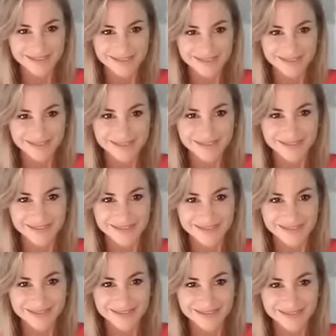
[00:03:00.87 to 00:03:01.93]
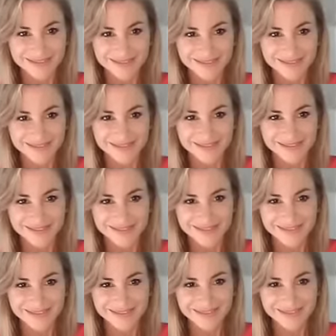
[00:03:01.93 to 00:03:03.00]

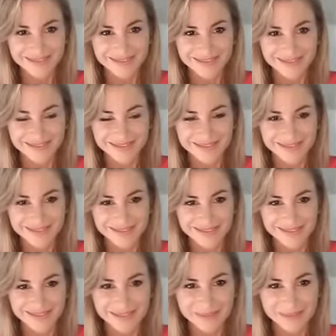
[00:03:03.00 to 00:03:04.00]
This person isn't speaking.